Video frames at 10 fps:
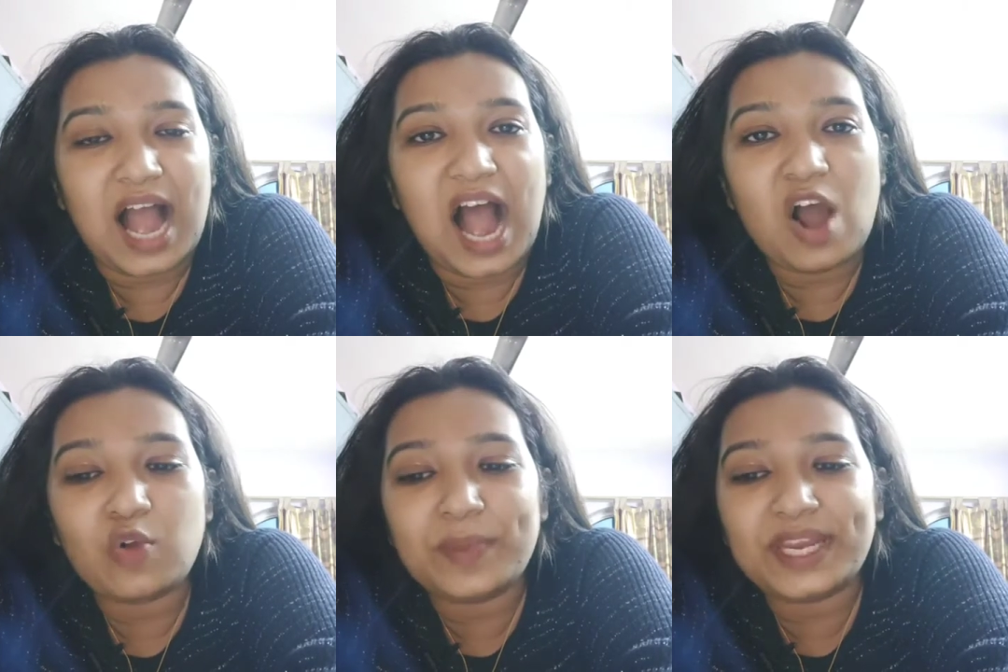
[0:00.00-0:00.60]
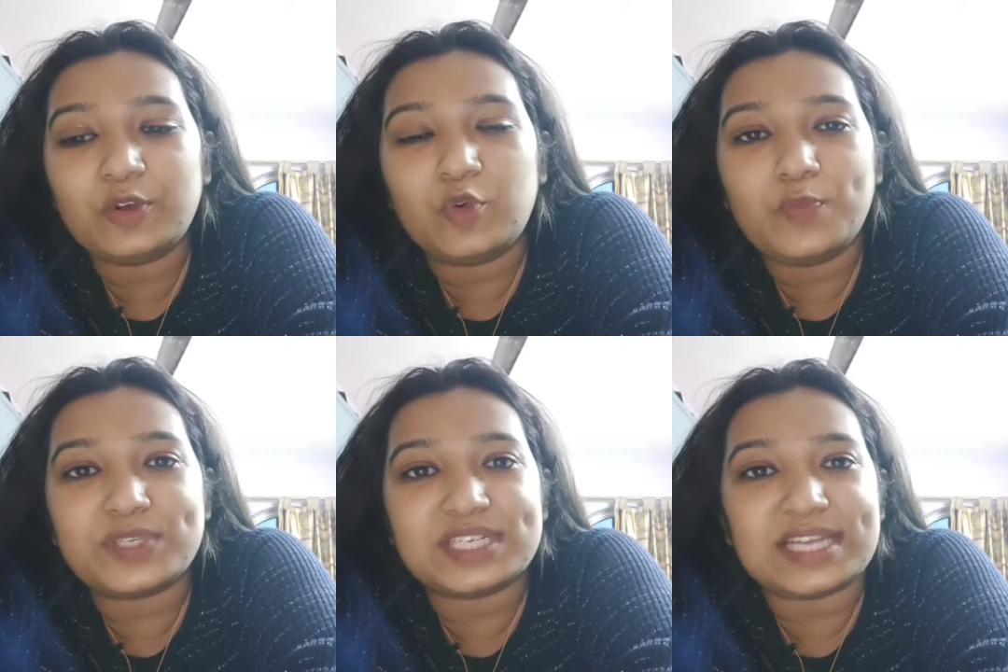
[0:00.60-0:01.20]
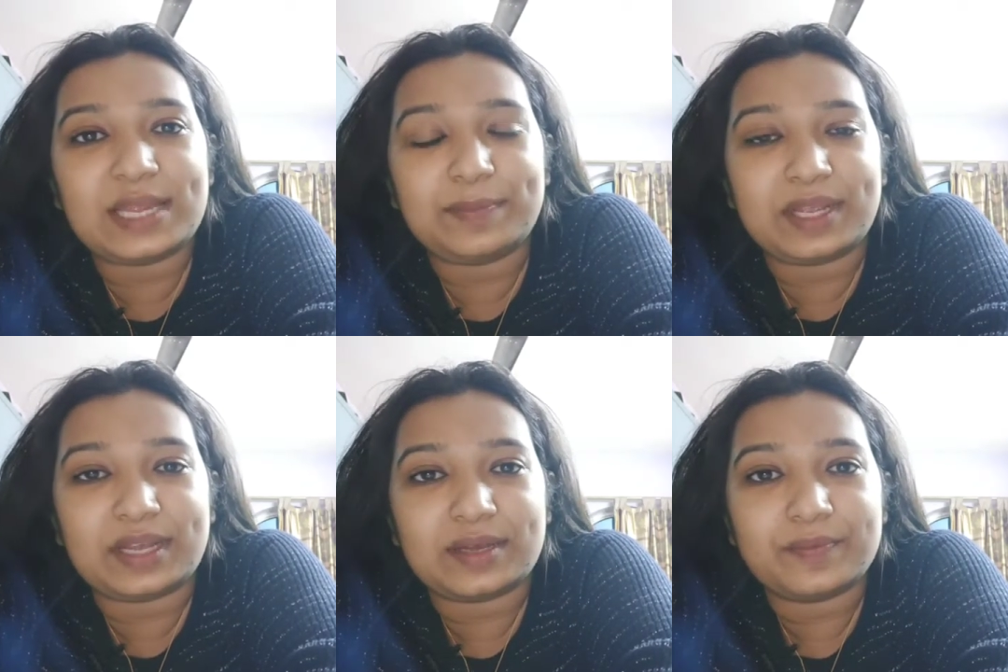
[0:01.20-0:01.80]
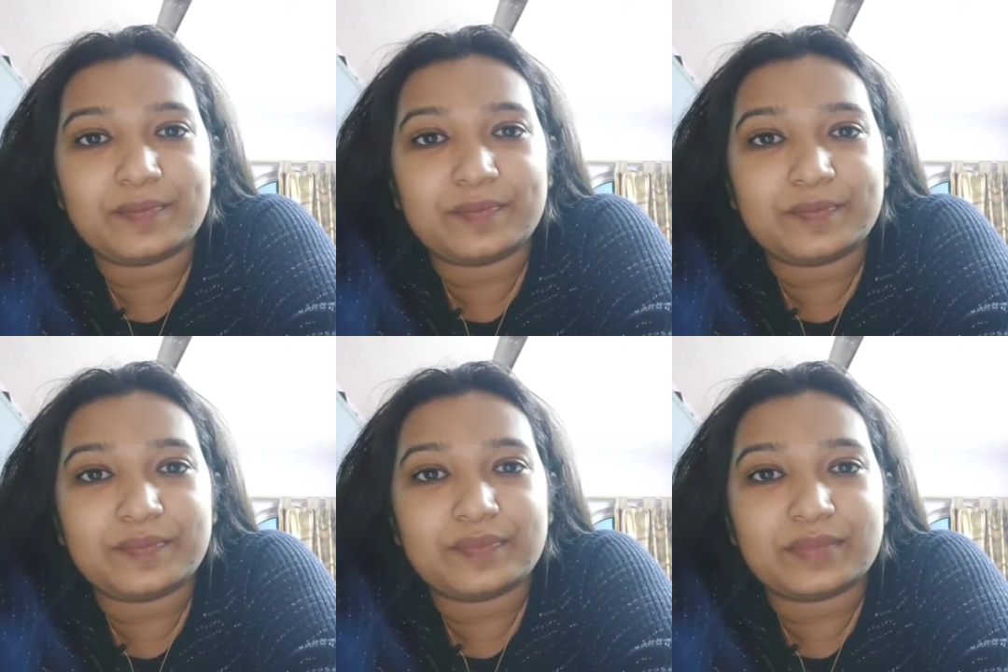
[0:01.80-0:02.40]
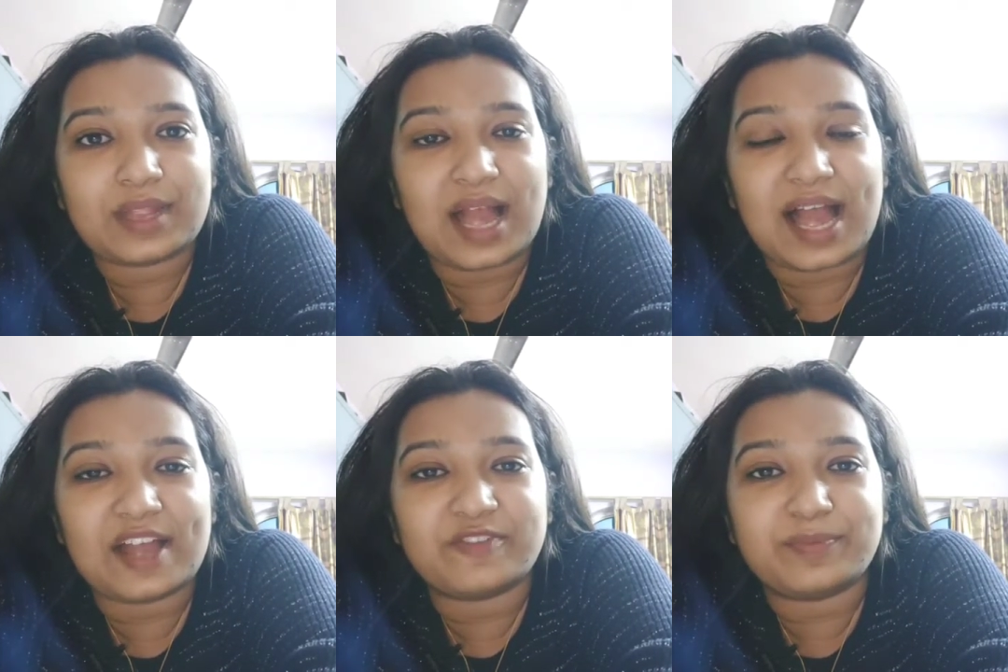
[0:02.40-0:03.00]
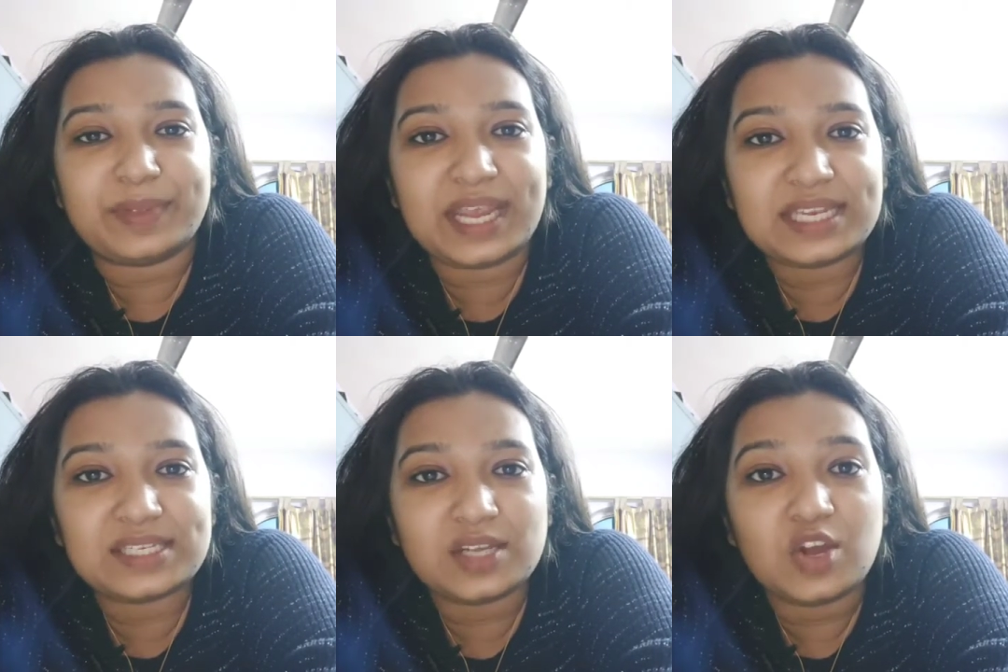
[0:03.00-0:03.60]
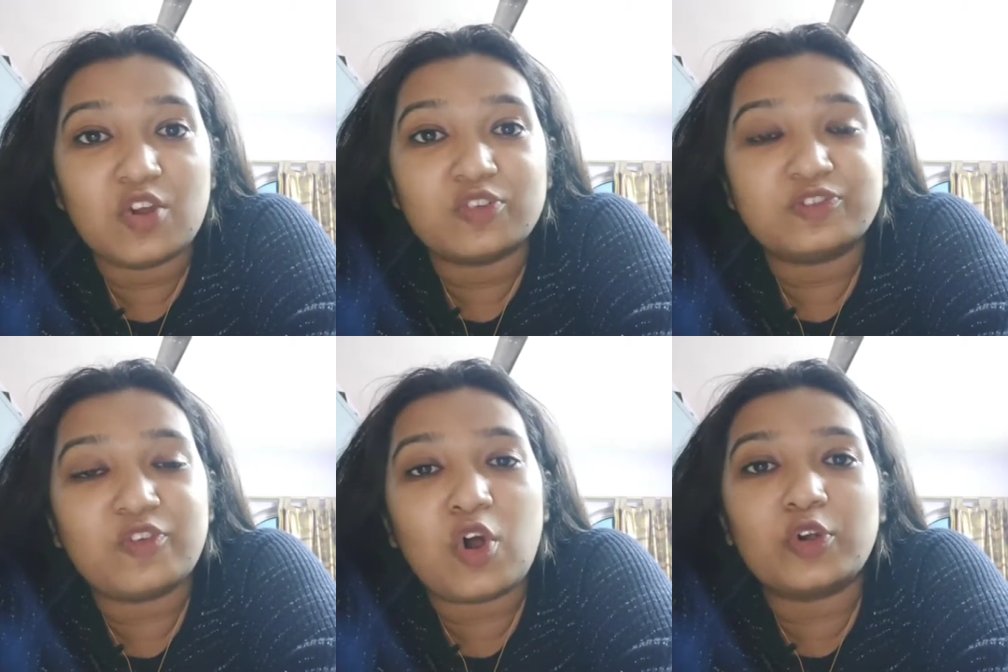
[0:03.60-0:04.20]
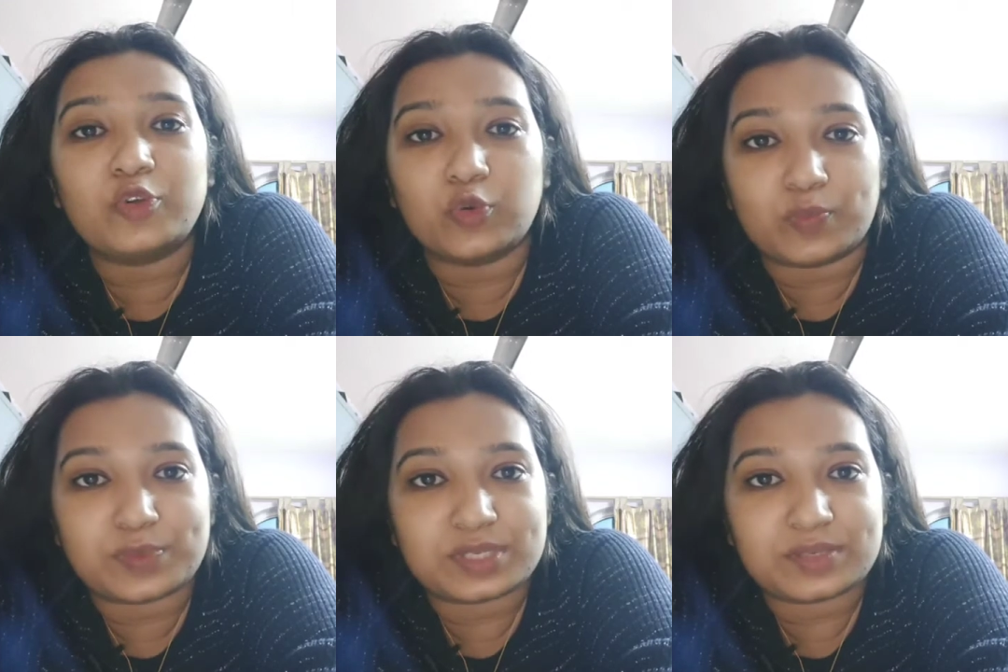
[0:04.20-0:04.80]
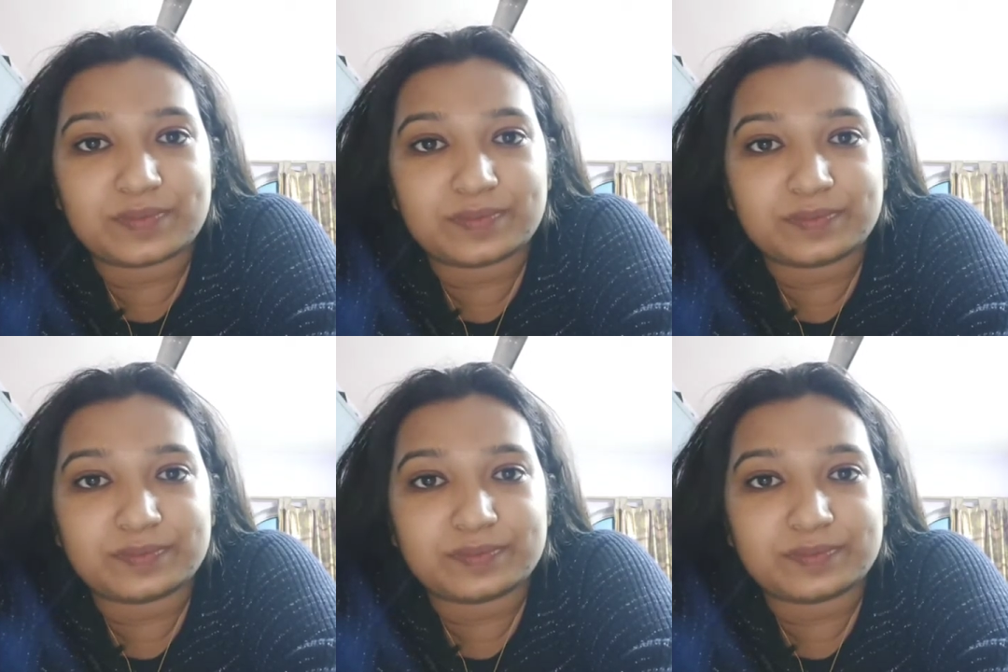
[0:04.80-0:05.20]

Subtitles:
How many groups did I make? I have made 4 groups.